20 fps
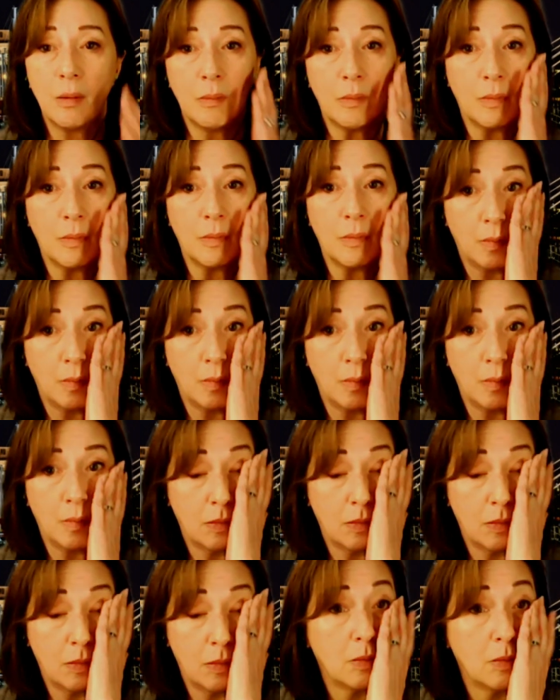um,
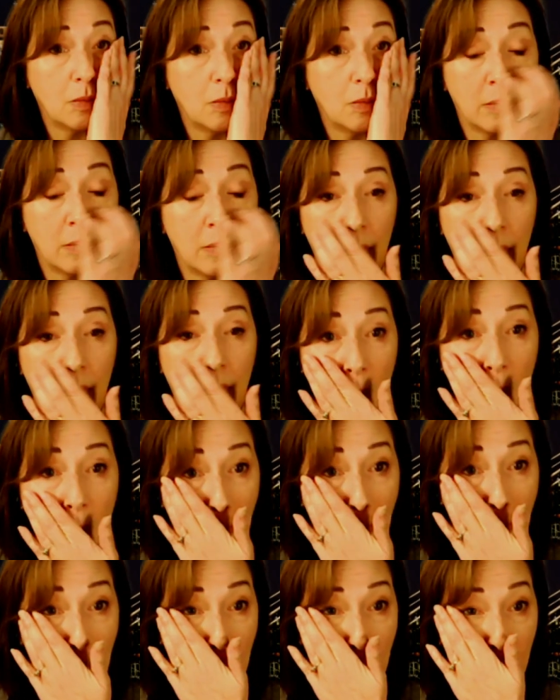Illinois, and uh,
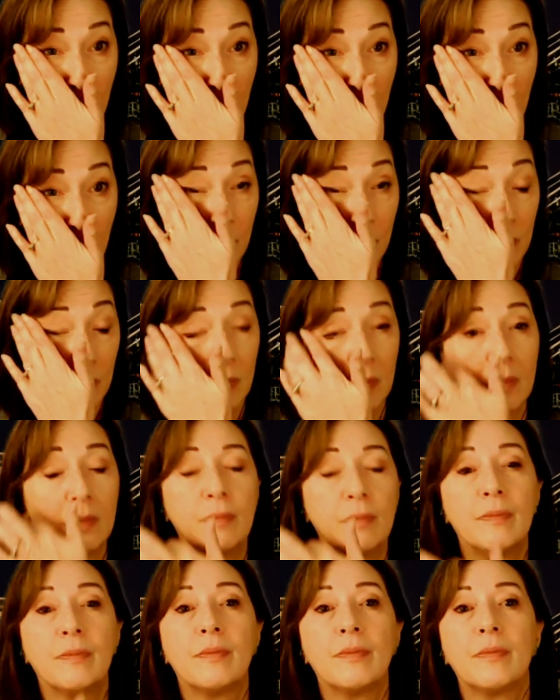Florida.
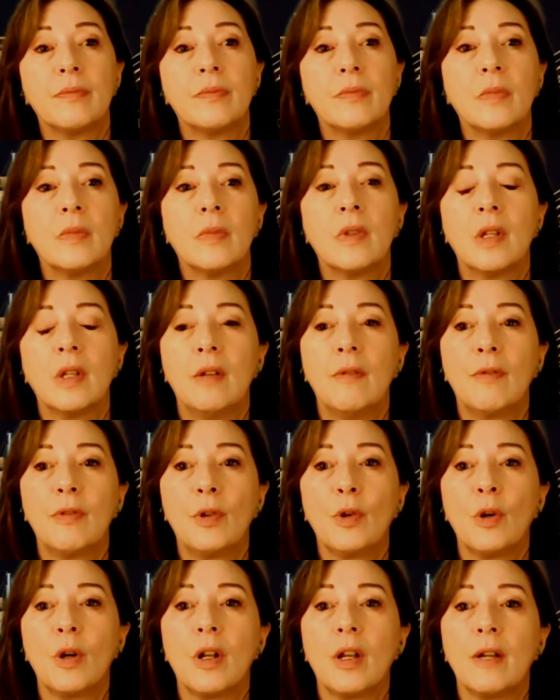Ugh. And
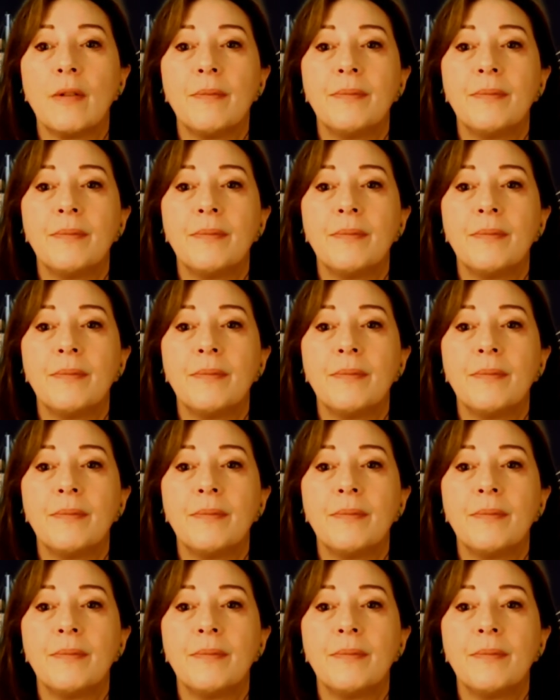Florida.